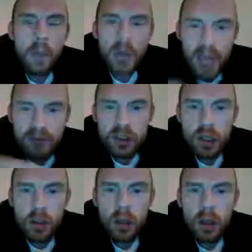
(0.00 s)
We left
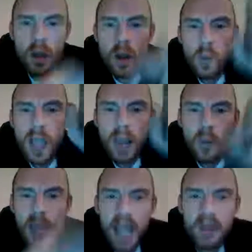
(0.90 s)
school,
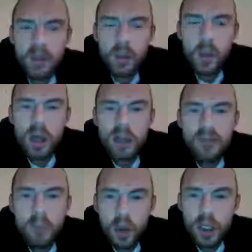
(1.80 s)
we entered the world of
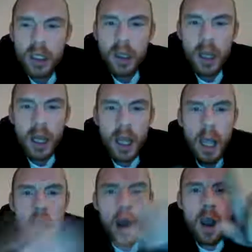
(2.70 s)
money.
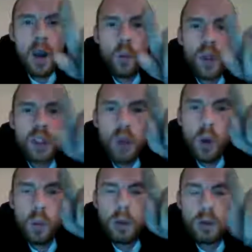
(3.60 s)
We
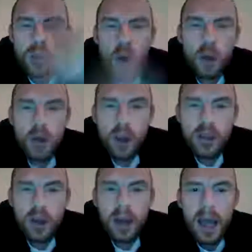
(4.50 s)
were taught
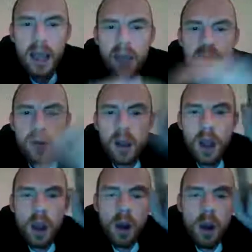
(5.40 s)
nothing on life.
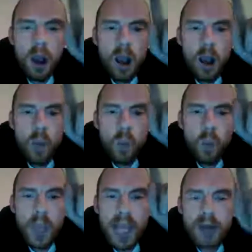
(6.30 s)

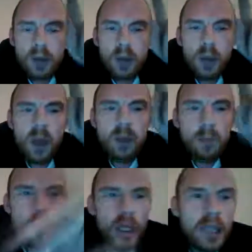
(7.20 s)
We entered the world of
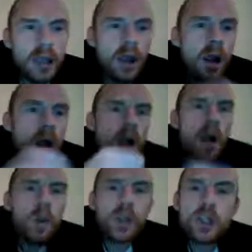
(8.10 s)
money.
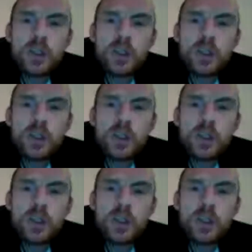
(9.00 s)
We just